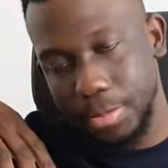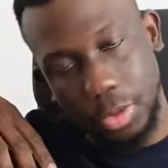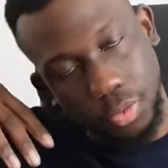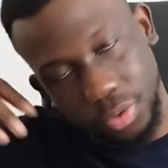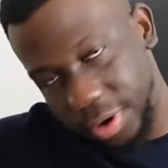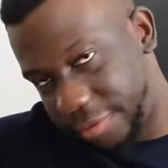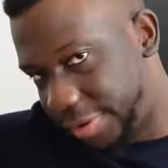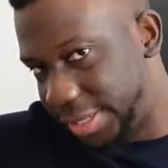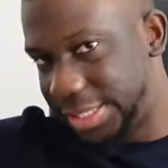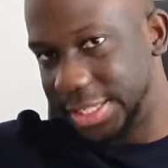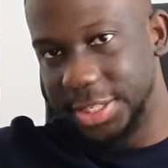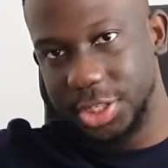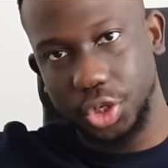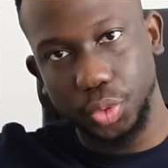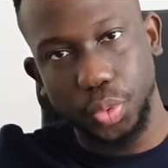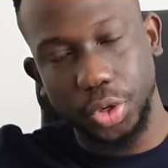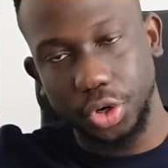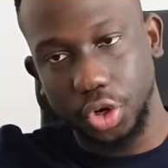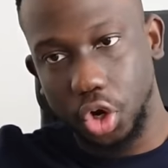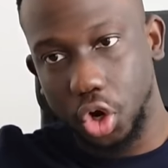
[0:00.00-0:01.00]
whatever it is you
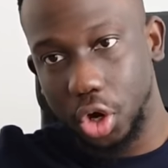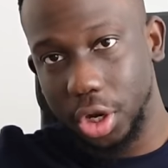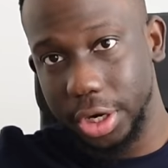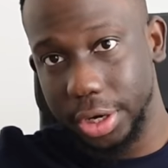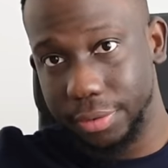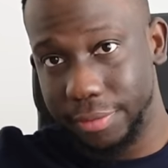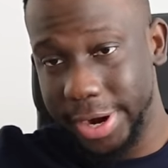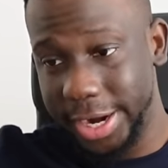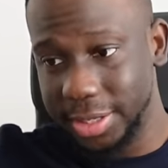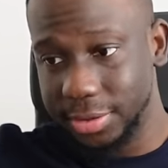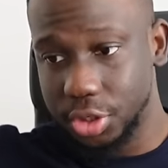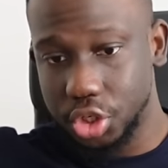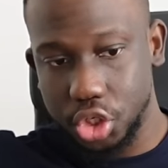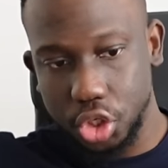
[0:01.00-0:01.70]
want to call it. Right.